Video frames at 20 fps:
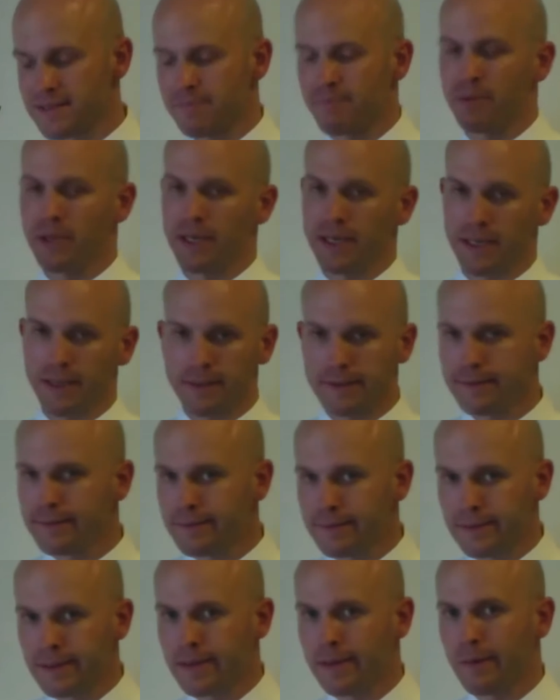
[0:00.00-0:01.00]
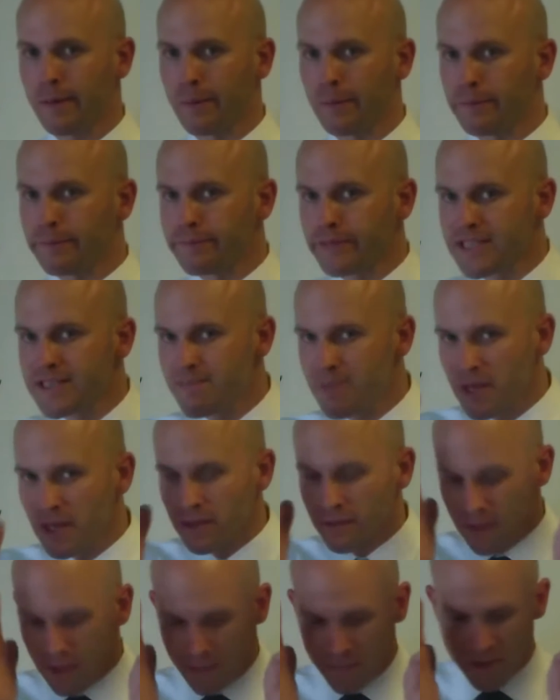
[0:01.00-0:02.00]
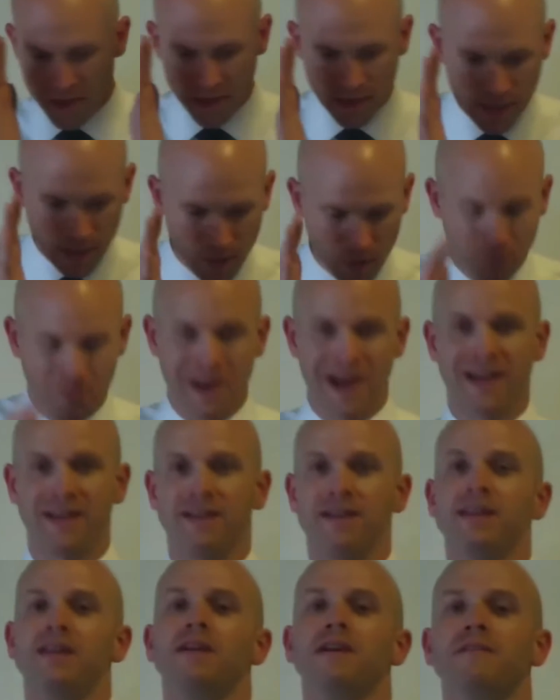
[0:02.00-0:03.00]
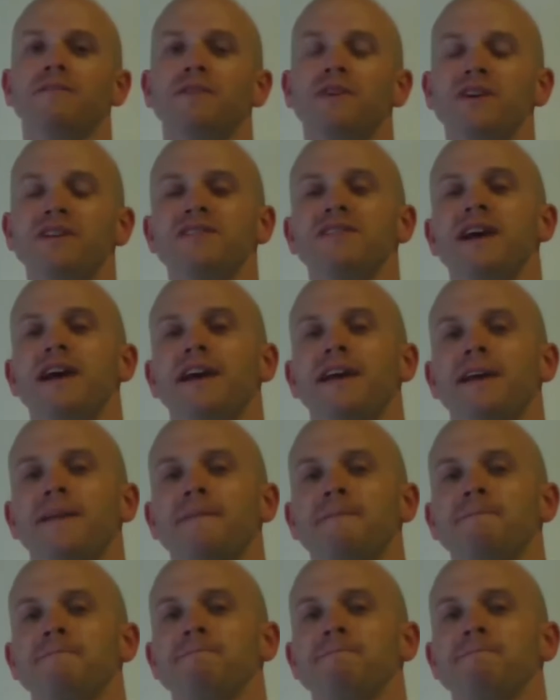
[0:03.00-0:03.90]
be a little bit narrow-minded here for a second.